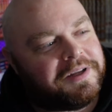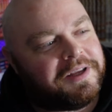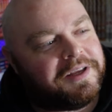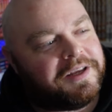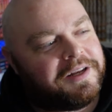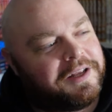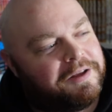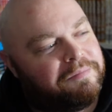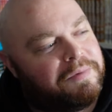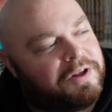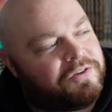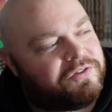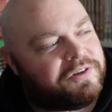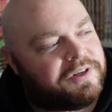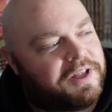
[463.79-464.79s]
and I
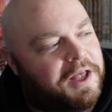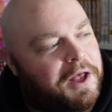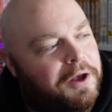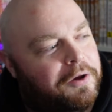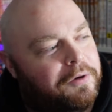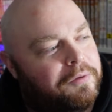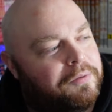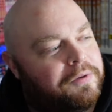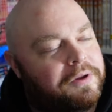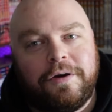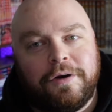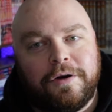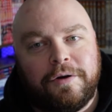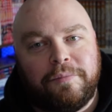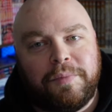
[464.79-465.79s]
mentioned how
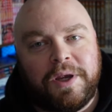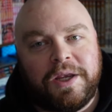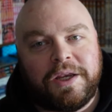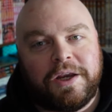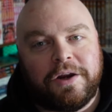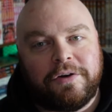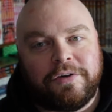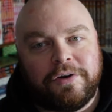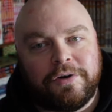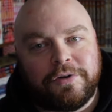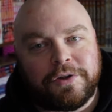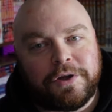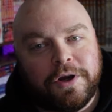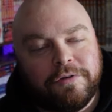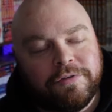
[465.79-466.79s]
our main character here on the
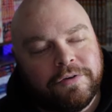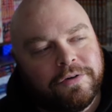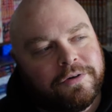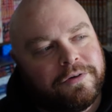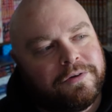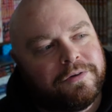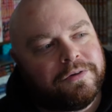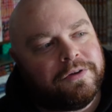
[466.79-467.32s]
cover